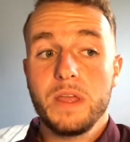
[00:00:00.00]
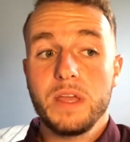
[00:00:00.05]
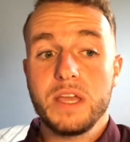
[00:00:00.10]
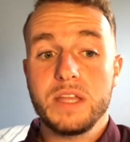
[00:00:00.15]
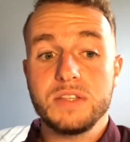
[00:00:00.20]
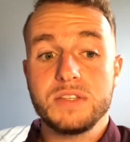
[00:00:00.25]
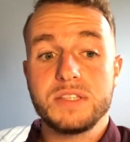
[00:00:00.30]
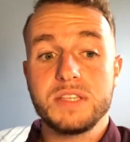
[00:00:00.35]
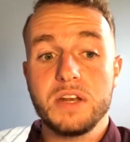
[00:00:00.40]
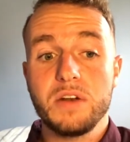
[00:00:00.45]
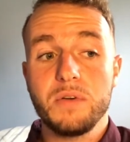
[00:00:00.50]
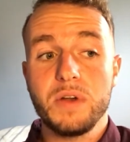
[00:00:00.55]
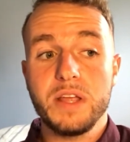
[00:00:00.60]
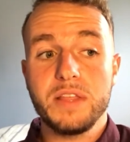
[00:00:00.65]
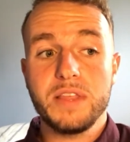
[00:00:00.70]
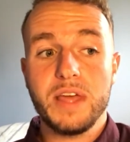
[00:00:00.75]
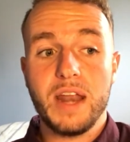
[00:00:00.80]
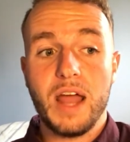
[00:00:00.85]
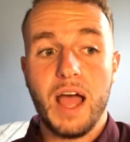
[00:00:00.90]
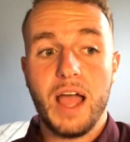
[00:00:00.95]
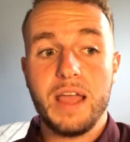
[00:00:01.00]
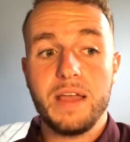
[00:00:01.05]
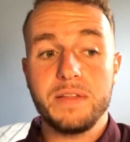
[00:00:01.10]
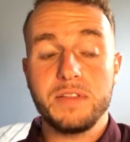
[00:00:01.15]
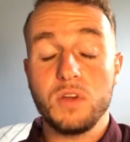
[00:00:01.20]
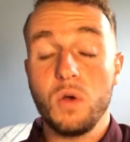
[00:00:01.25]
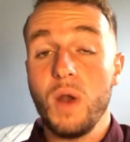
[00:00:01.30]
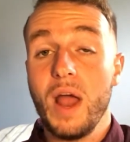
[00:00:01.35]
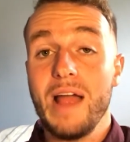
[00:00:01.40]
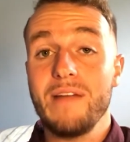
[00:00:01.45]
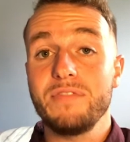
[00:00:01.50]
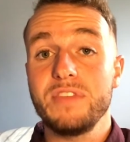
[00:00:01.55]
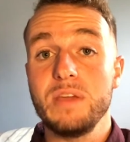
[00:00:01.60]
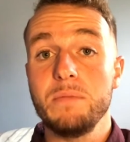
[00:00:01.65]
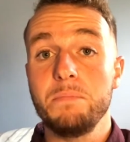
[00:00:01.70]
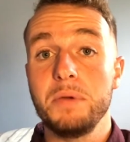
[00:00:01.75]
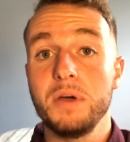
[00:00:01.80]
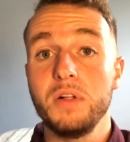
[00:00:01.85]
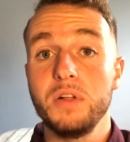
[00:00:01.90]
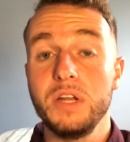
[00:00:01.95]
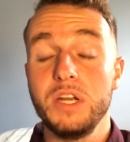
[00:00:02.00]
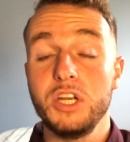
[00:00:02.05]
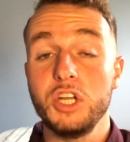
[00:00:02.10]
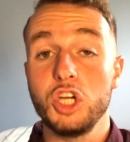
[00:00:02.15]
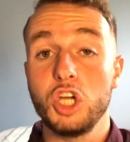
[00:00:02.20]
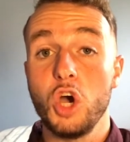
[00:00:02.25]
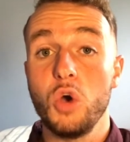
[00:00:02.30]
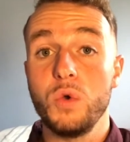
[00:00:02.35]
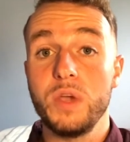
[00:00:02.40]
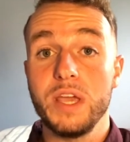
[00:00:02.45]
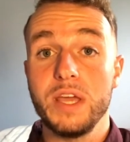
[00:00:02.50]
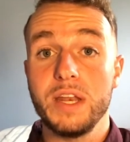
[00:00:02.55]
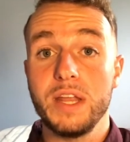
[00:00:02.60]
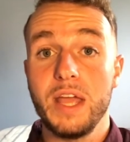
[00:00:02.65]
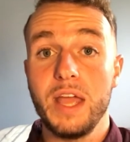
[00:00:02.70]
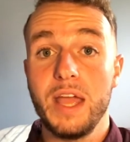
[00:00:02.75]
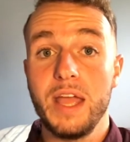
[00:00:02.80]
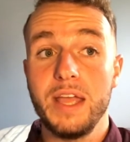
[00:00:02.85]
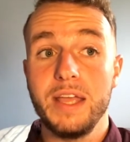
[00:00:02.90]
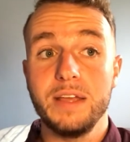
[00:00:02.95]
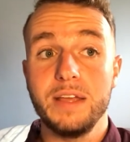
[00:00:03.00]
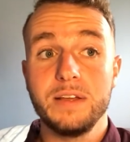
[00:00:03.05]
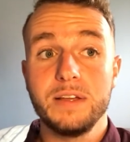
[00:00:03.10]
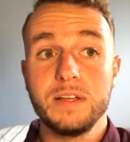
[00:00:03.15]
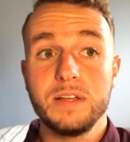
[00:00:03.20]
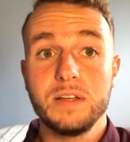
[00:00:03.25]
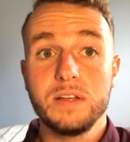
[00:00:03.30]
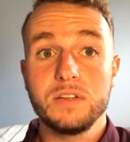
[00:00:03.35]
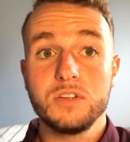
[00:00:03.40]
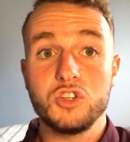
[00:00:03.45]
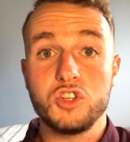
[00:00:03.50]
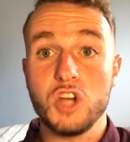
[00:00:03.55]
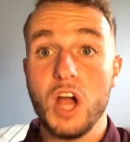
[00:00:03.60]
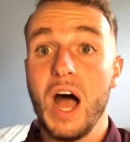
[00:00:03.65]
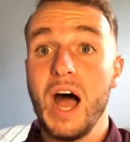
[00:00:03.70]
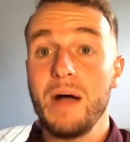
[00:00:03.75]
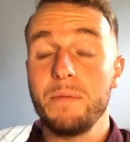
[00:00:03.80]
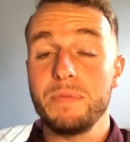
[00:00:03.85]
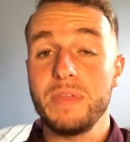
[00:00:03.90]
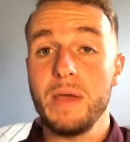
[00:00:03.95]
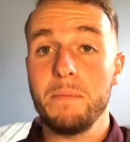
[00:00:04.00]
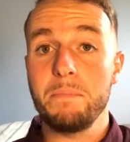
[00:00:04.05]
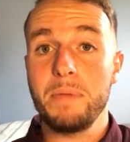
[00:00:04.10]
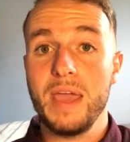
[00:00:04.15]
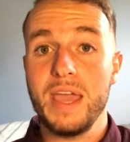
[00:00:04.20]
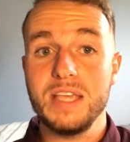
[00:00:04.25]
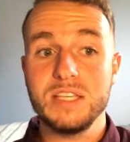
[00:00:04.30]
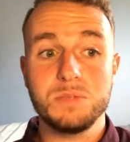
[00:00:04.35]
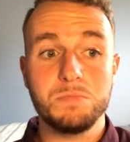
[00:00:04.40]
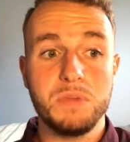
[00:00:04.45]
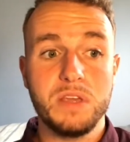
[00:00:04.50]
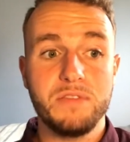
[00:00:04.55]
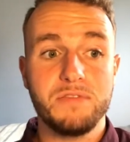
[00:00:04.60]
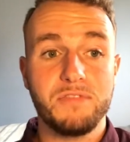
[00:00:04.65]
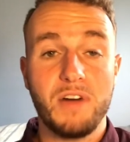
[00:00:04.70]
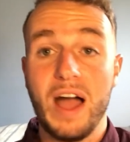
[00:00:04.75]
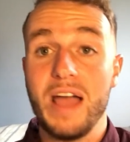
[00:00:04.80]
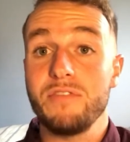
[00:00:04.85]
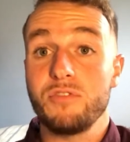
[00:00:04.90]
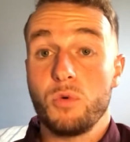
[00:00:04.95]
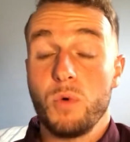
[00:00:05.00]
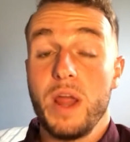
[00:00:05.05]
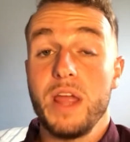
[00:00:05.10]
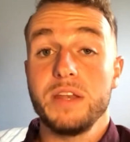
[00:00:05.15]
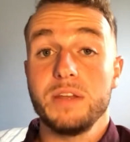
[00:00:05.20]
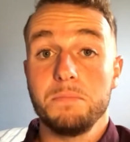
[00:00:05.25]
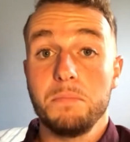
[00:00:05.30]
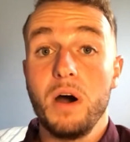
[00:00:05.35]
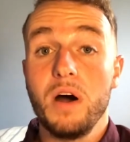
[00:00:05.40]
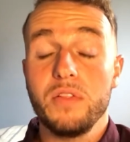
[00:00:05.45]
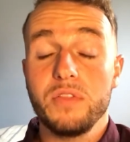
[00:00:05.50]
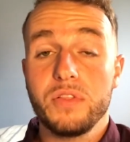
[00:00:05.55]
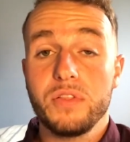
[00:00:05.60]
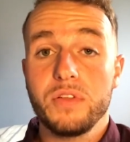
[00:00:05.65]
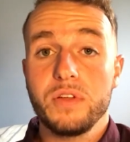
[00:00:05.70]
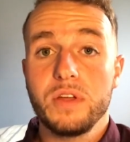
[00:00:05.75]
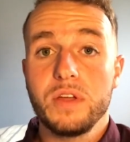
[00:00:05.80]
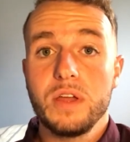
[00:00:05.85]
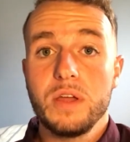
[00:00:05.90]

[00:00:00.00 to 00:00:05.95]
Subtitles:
considering that I don't have the ability to go get a job that pays me $5,000 a month,